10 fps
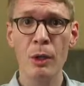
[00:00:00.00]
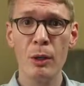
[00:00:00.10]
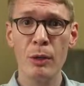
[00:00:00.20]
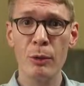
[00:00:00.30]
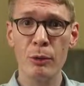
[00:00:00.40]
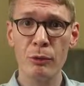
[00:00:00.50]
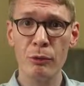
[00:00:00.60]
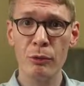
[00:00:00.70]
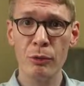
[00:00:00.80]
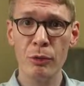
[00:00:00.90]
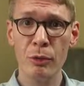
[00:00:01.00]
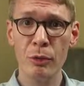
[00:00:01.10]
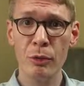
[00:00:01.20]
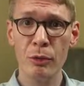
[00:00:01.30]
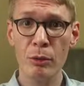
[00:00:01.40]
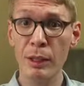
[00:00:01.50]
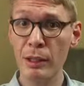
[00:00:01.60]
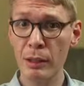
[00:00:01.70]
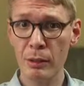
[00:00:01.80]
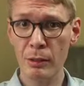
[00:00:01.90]
there was a great
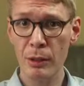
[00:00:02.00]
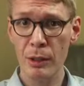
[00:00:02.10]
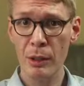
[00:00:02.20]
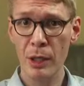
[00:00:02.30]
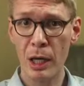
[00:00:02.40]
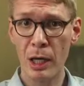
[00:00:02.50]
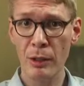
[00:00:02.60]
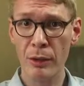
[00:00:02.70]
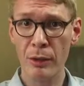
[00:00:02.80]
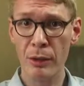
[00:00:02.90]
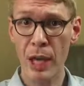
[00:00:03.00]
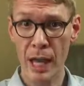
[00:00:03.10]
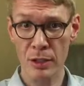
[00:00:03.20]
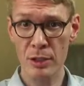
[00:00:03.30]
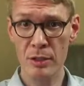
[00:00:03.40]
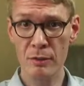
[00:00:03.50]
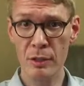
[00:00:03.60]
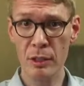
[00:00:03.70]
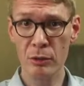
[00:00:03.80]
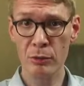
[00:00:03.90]
deal on the actions of
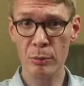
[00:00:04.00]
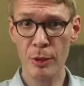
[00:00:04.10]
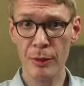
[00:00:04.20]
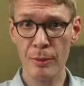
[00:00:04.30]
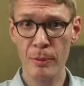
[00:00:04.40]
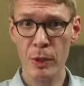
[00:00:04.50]
Till's mother.